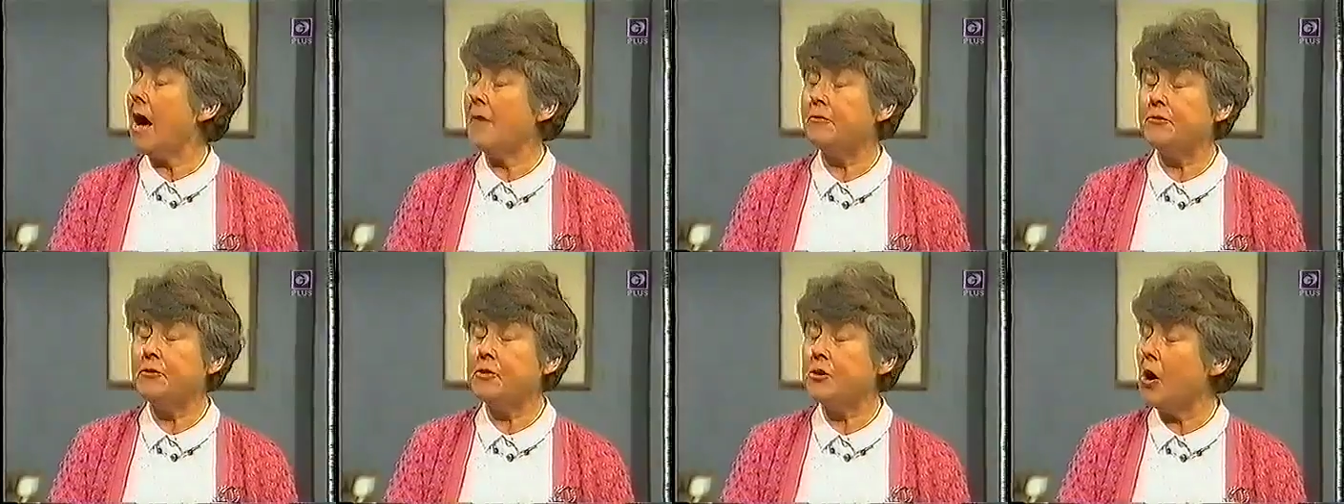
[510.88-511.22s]

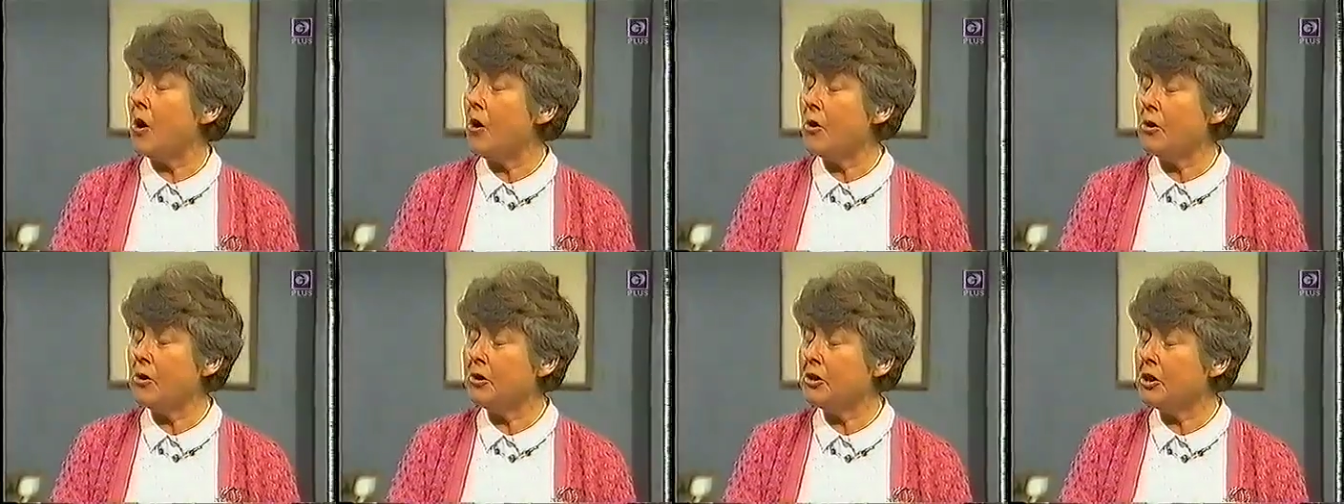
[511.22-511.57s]
I've
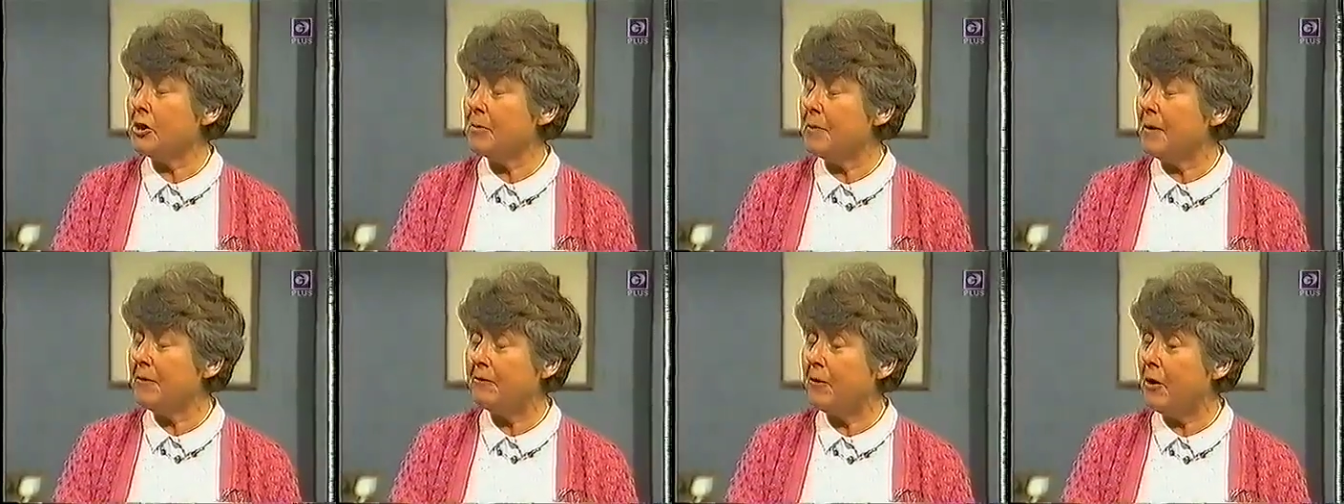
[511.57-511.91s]
told
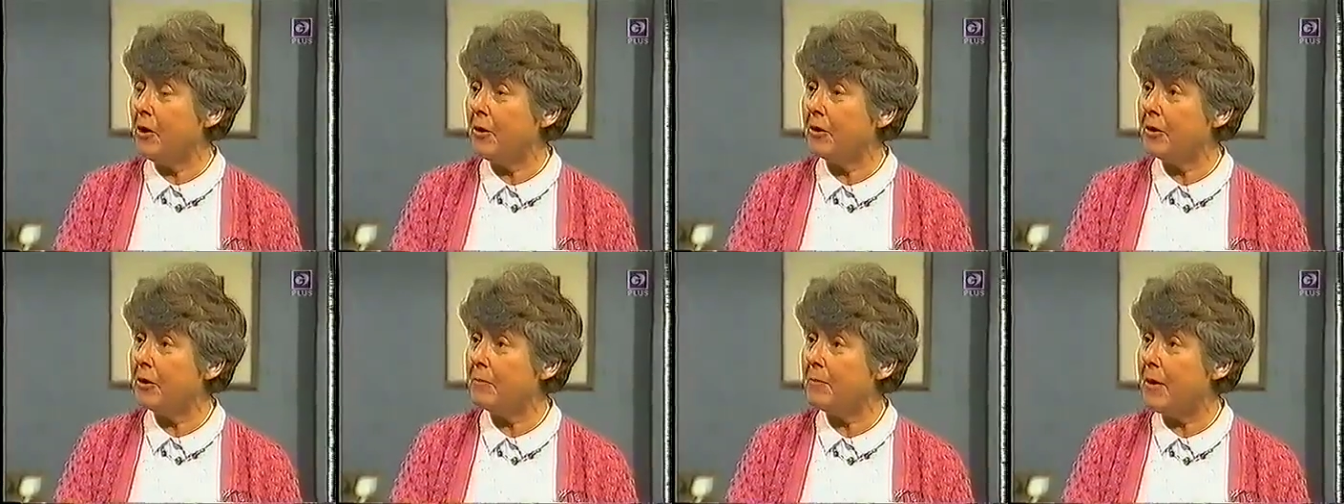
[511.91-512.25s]
you
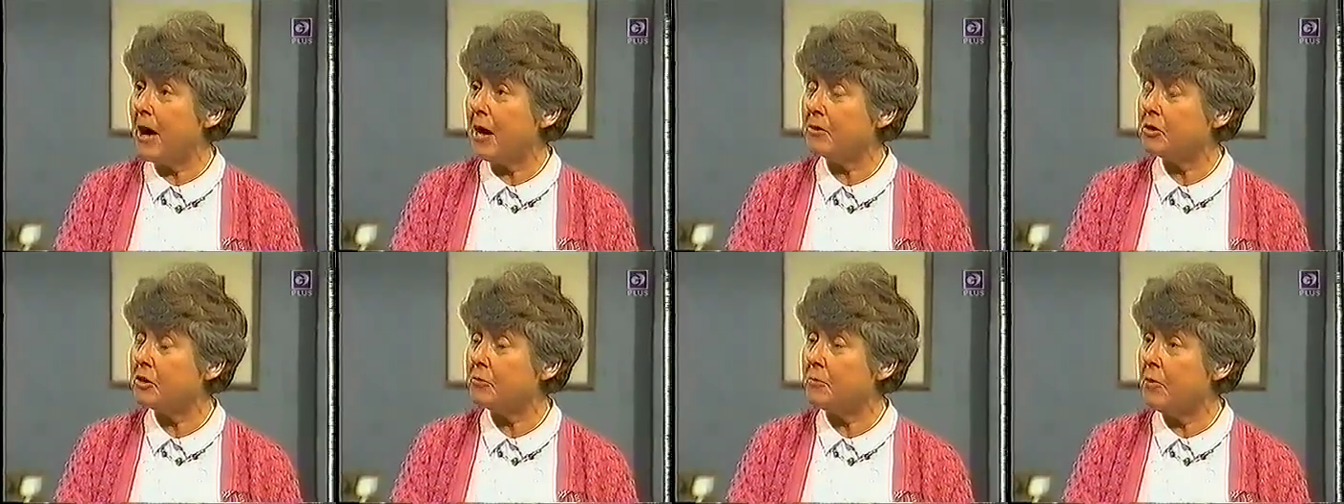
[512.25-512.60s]
before
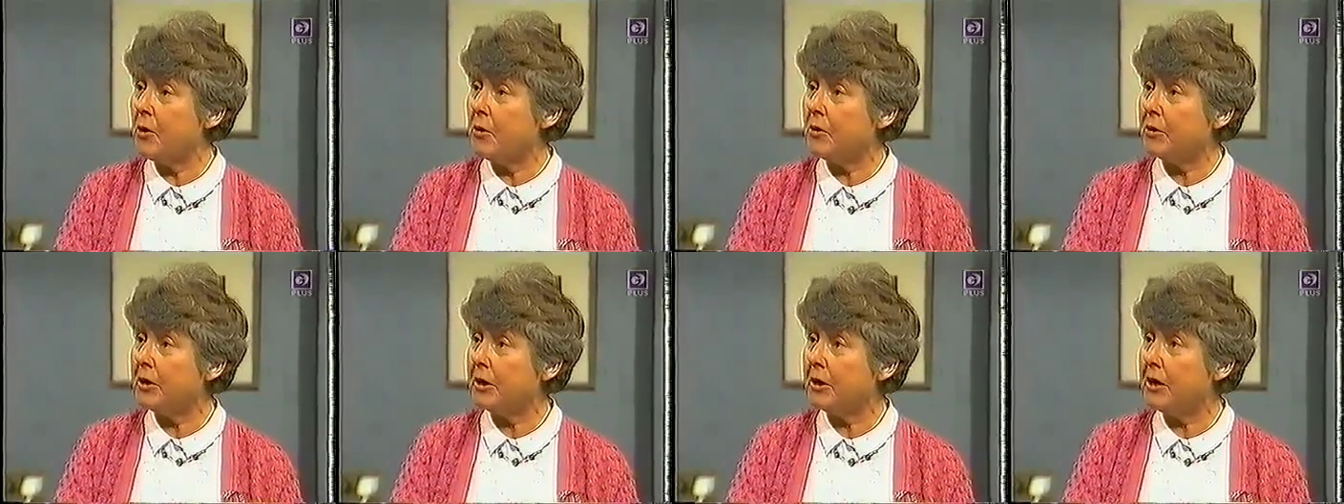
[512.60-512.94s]
about
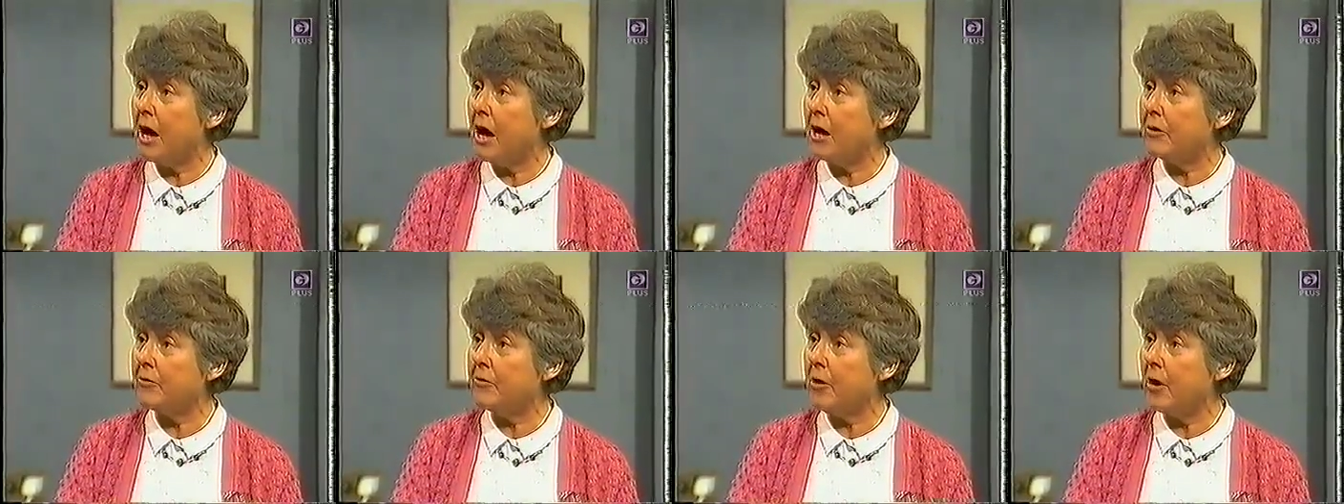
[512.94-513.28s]
smoking
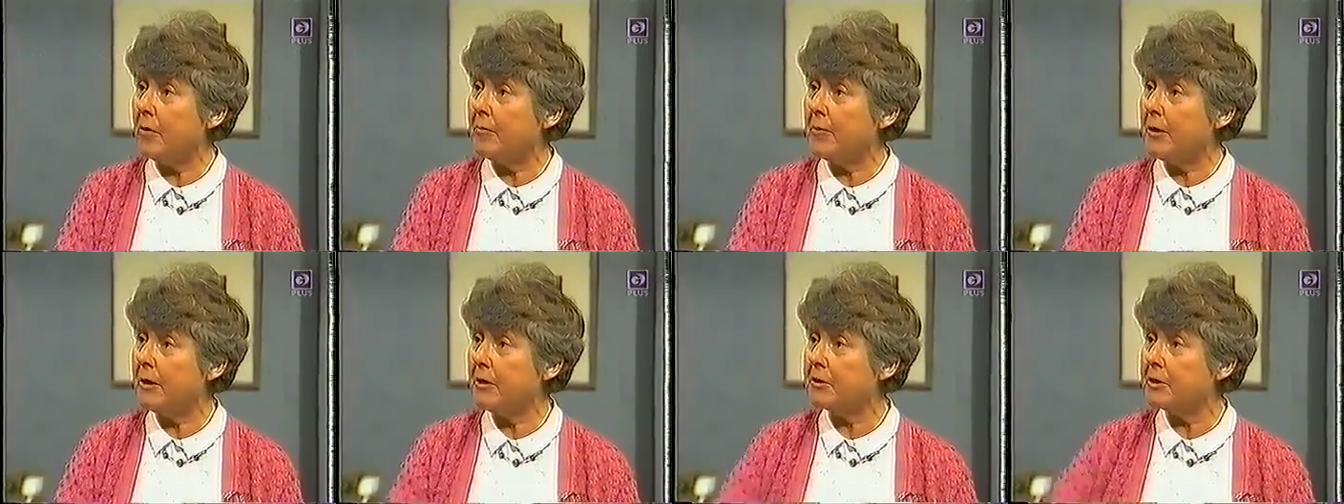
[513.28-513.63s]
our
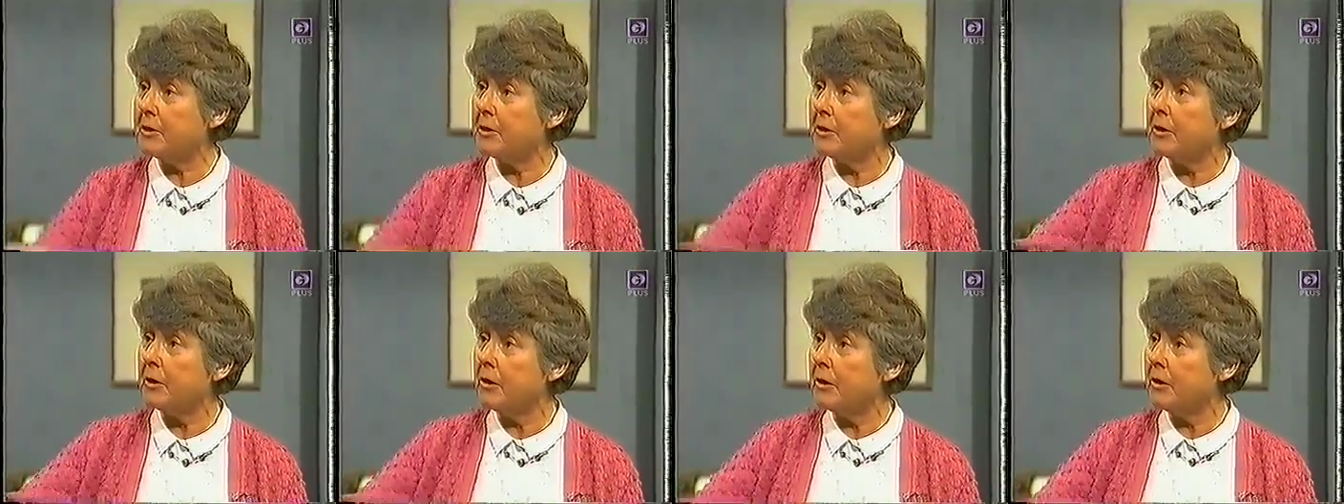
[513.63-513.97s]
Robert.
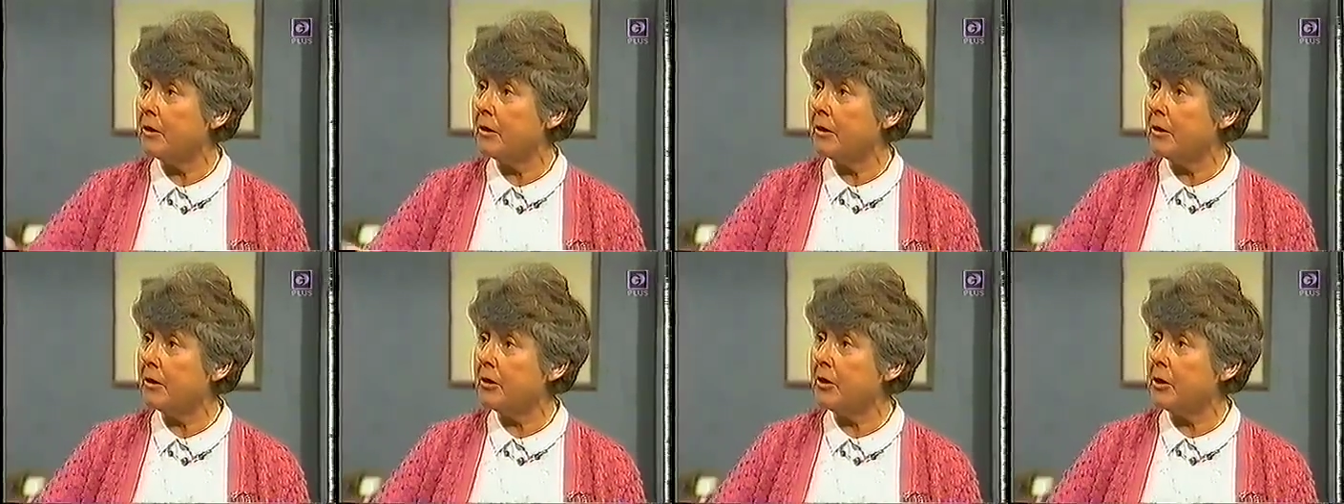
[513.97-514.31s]

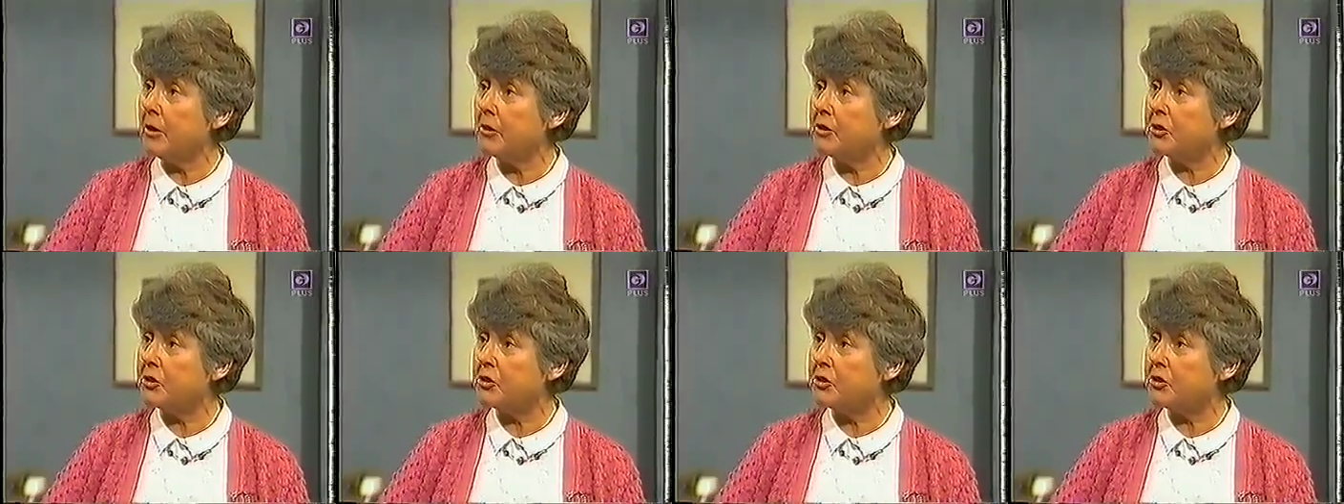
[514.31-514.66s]

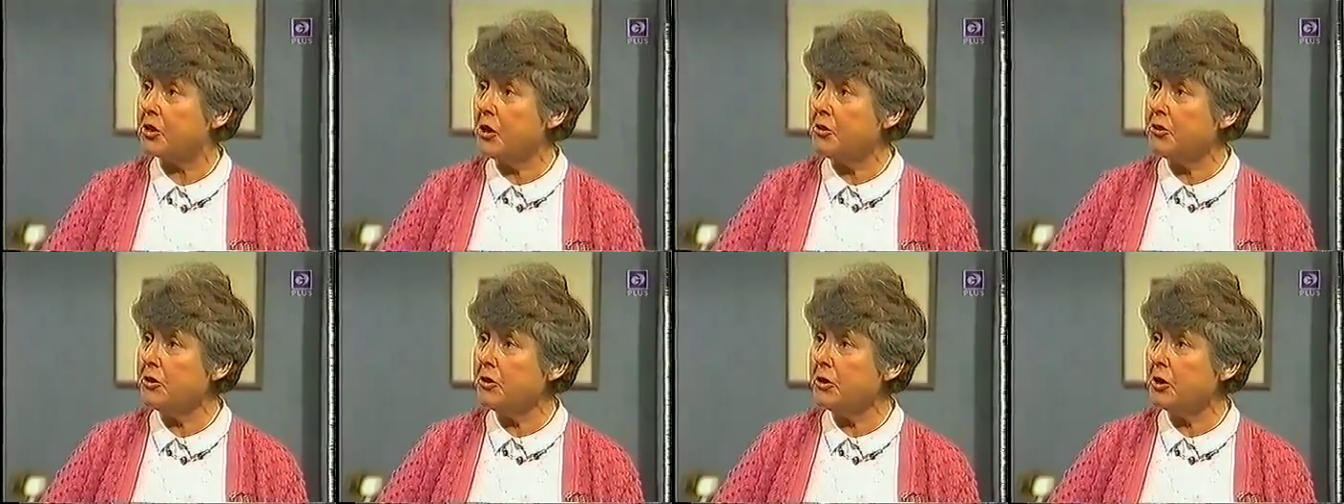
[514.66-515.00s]
You'll
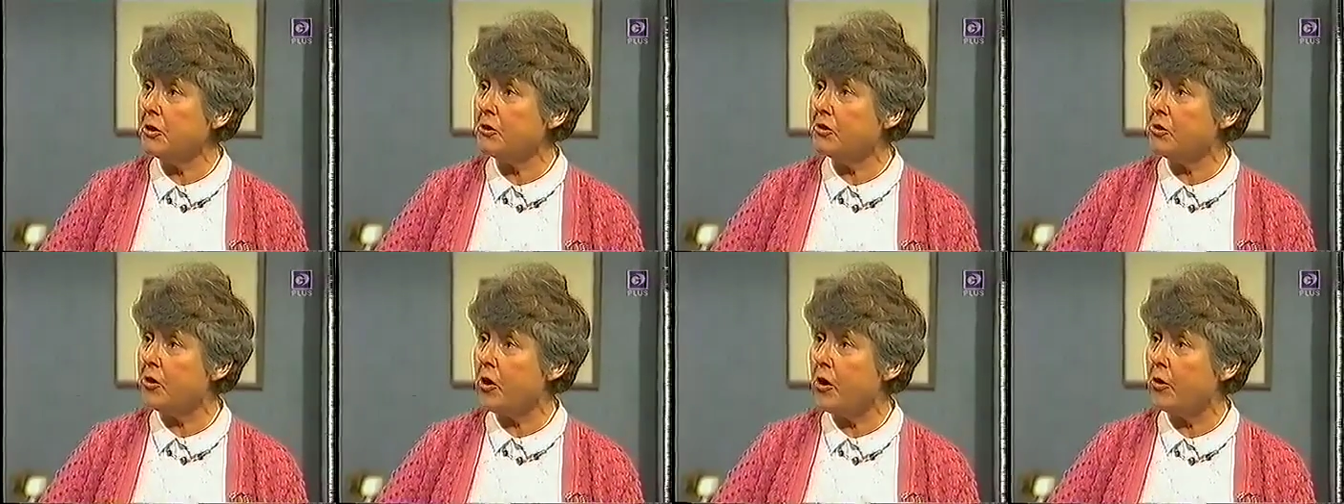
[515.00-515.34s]
stunt
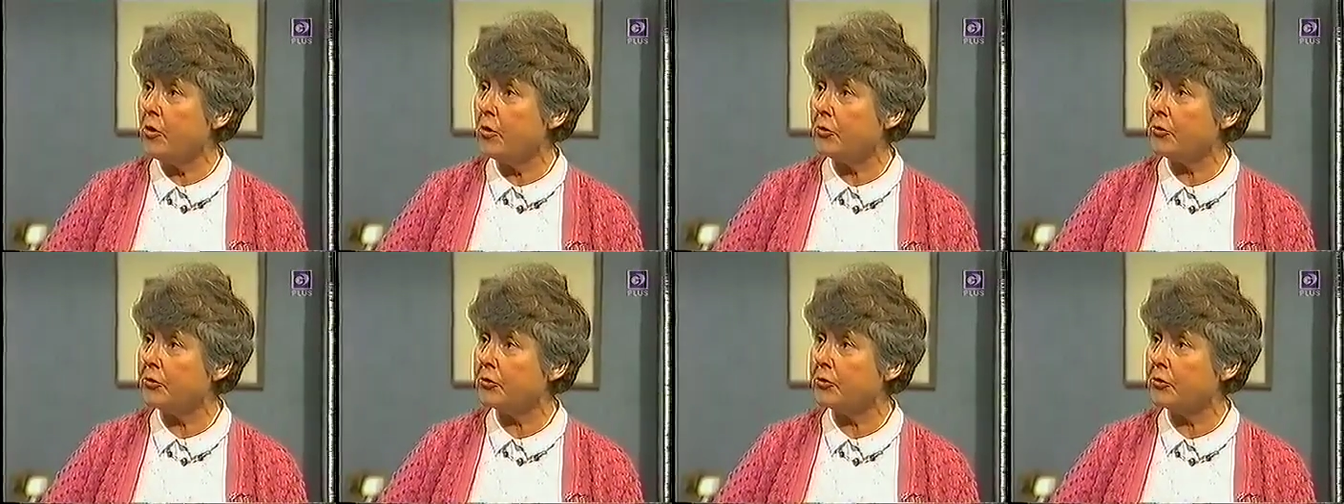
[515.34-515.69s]
your
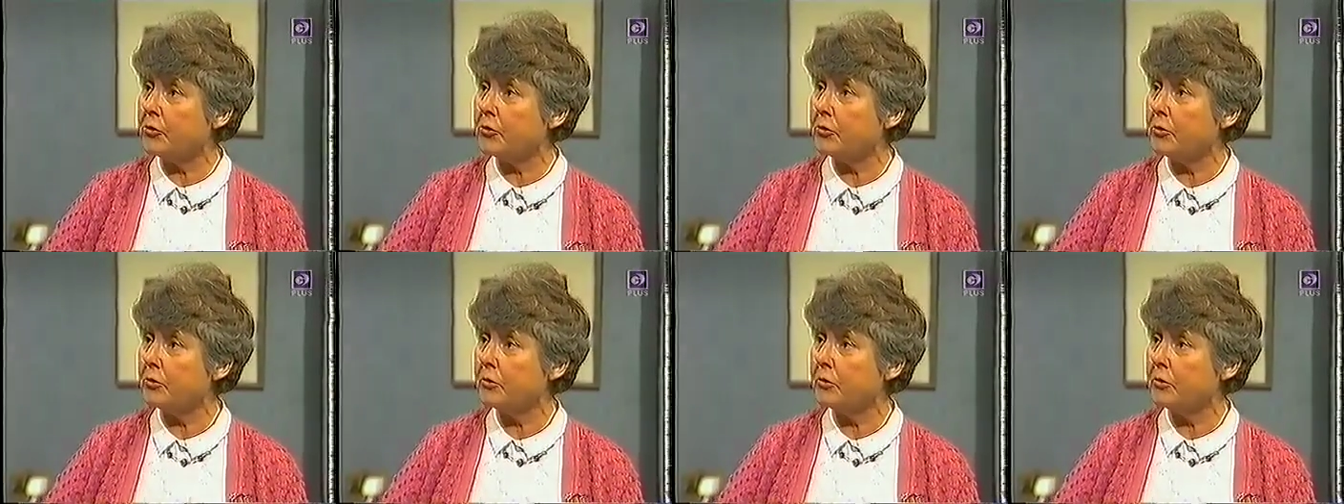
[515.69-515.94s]
growth.